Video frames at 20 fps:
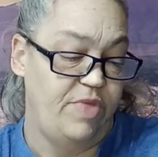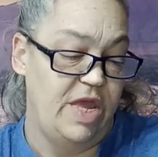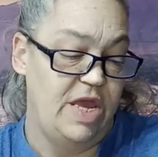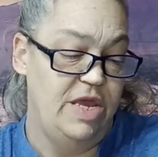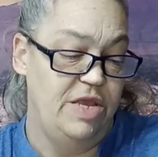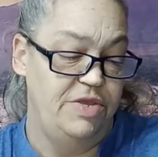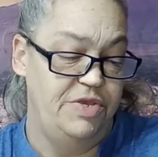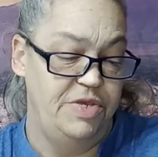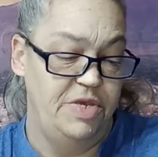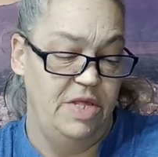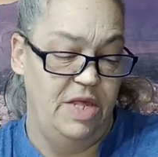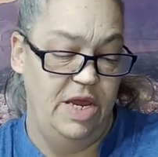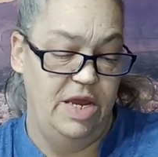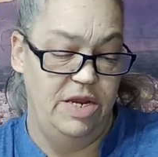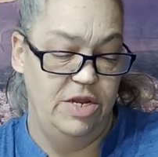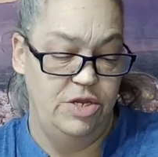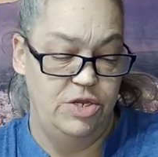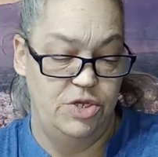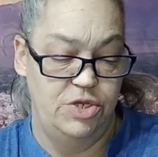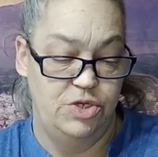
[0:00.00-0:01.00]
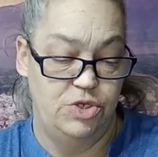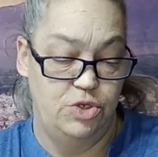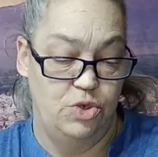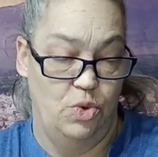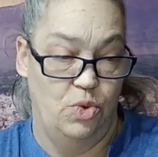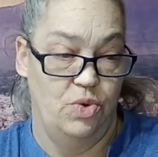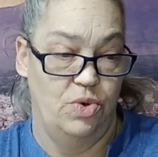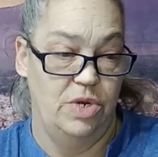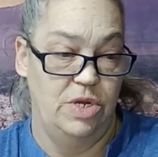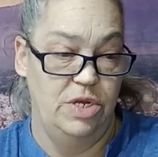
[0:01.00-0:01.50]
insulated
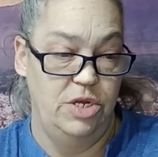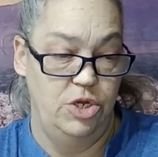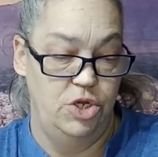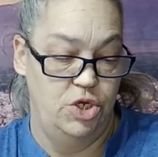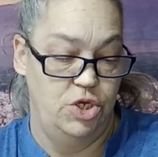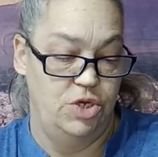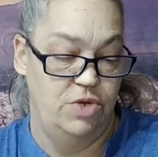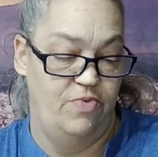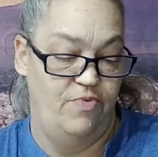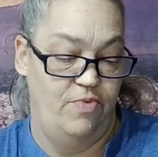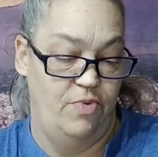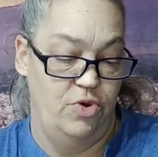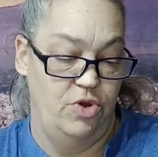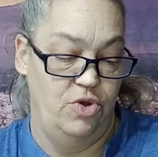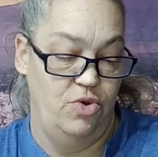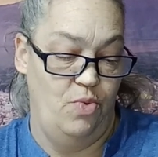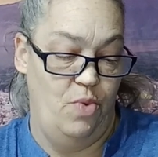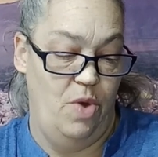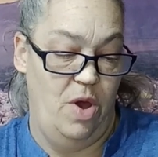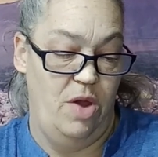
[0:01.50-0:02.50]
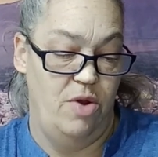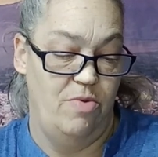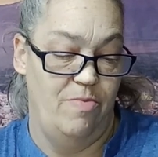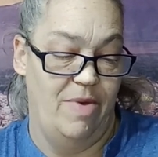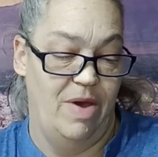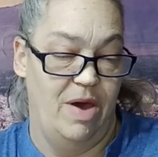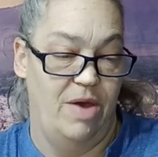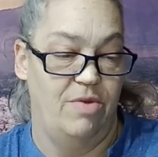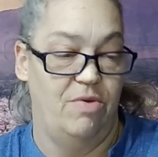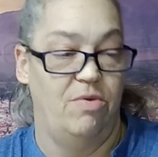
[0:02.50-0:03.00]
storage for your water
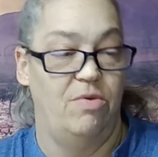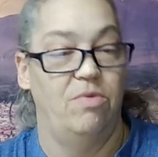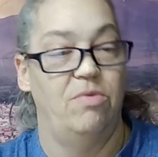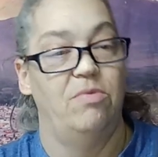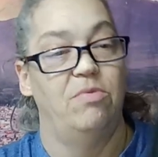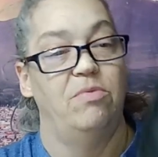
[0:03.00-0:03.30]
bottle.